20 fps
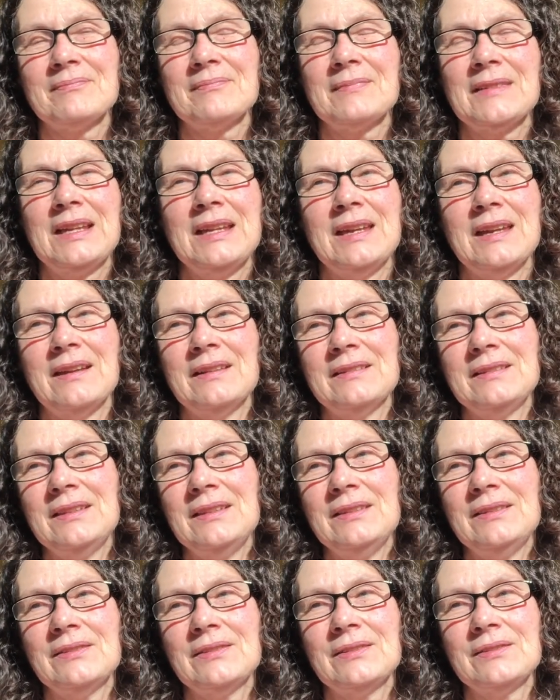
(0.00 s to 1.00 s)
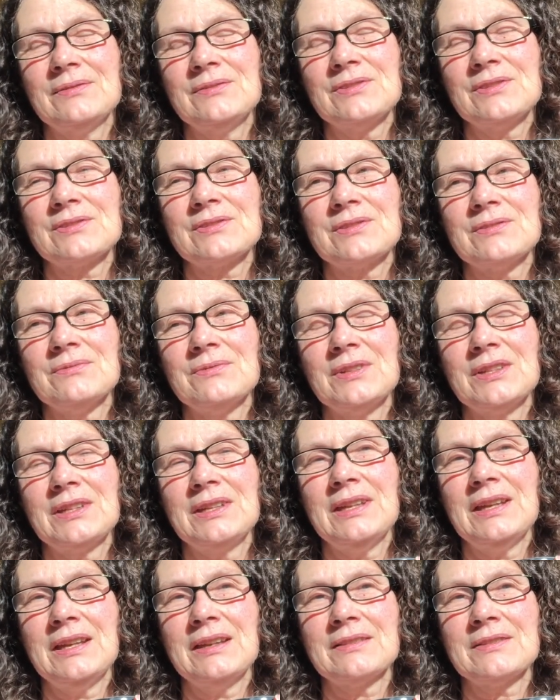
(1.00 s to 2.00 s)
yeah, he's just a really
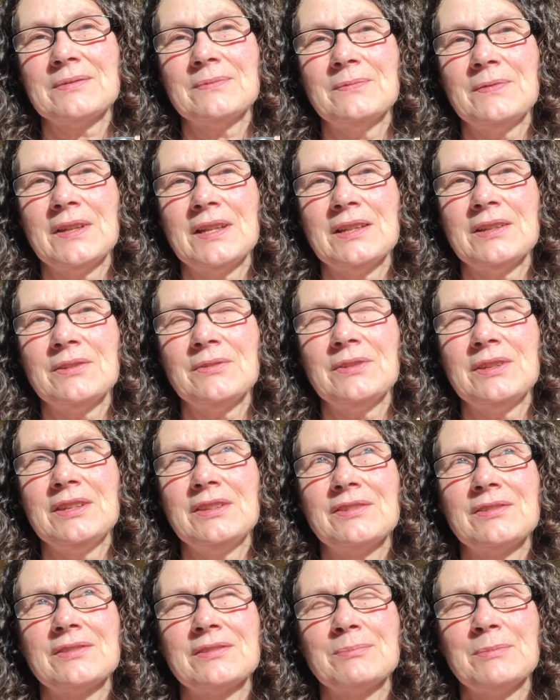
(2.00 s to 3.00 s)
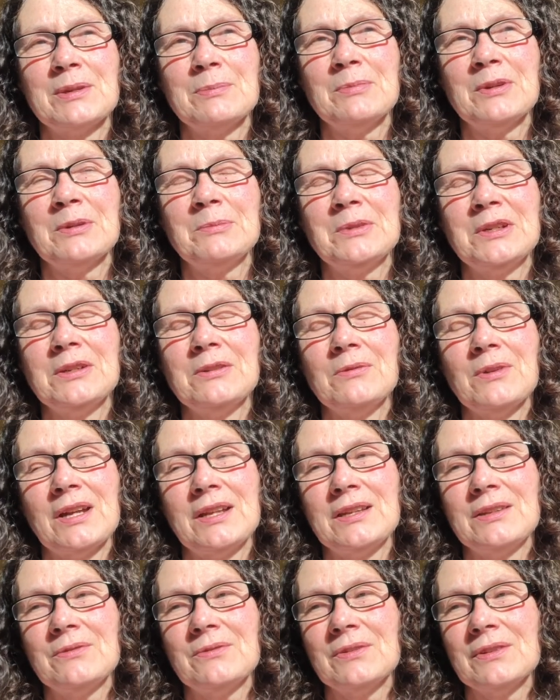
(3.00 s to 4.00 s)
handsome fellow, and he's my primary
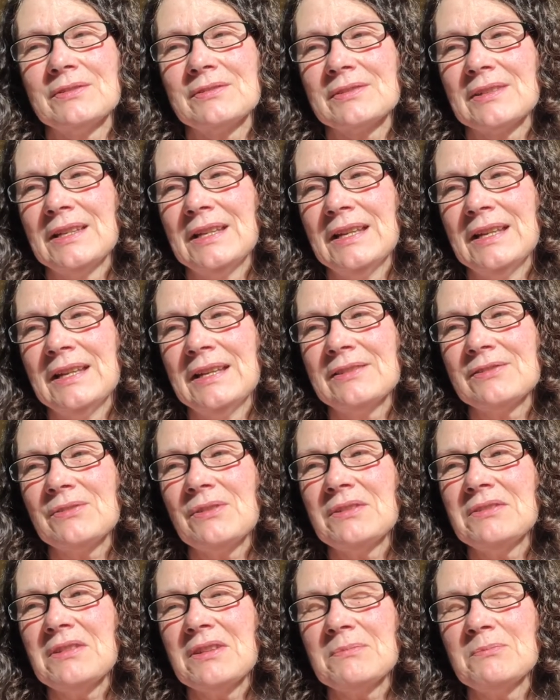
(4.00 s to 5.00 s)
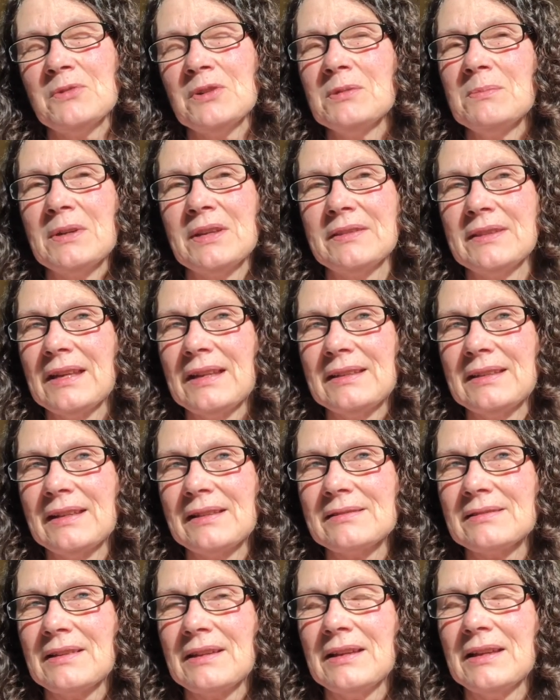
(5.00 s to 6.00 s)
riding horse. So I'll talk more about that
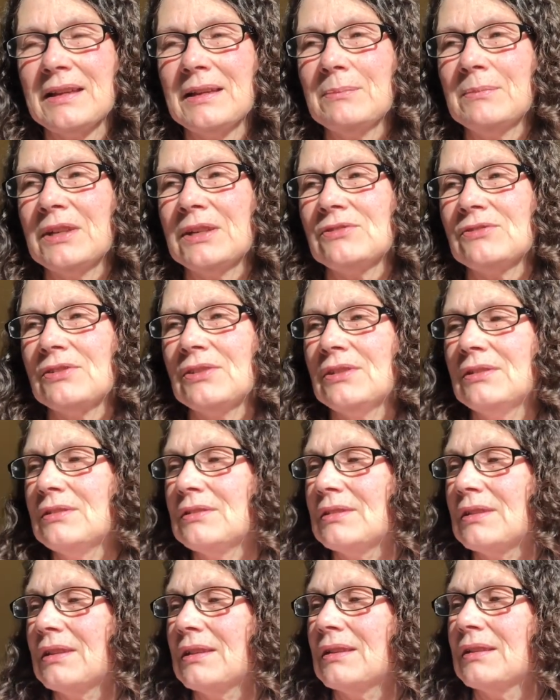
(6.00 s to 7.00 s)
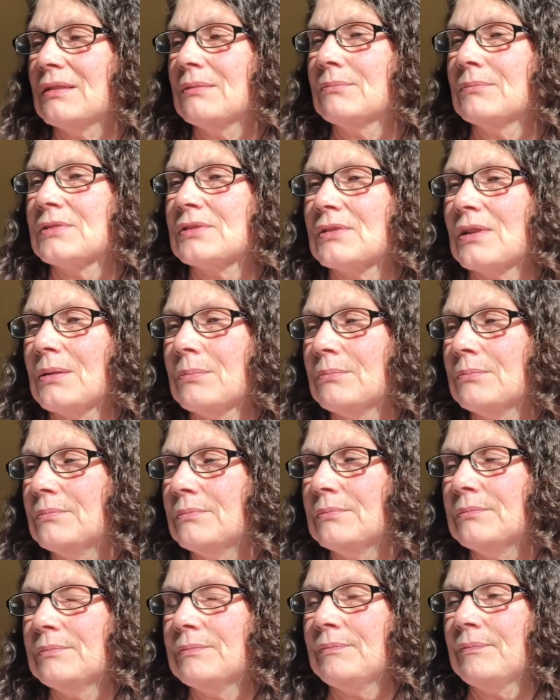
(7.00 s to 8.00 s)
next time. I should stop
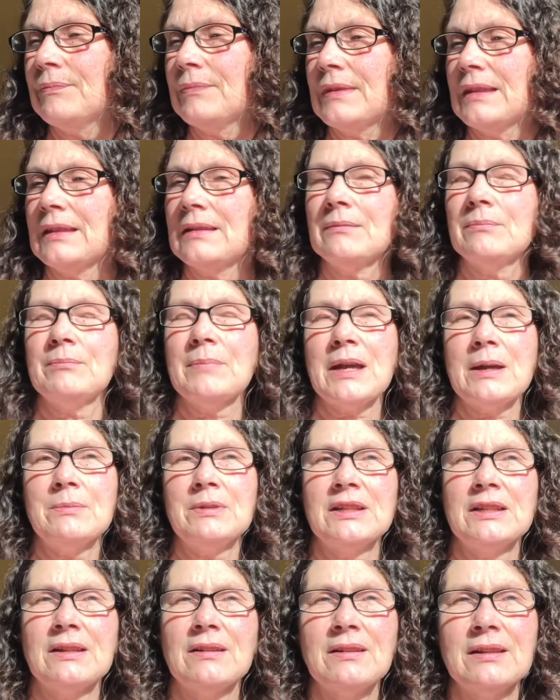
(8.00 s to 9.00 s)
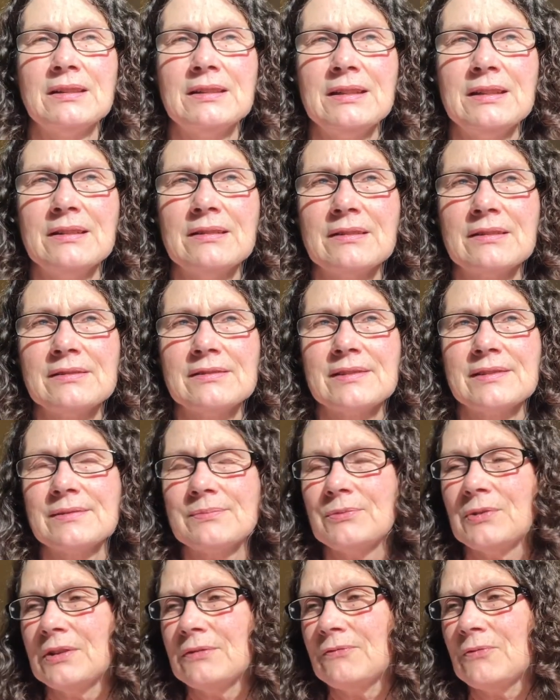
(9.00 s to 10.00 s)
babbling on here because
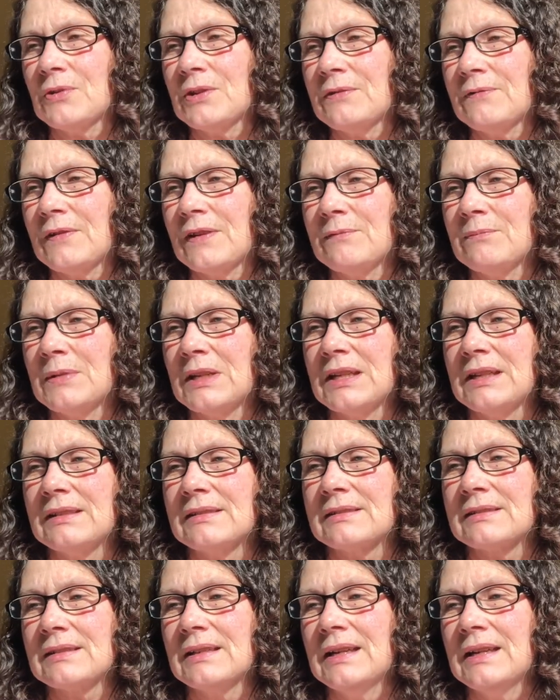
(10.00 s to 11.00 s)
we're at 45 minutes.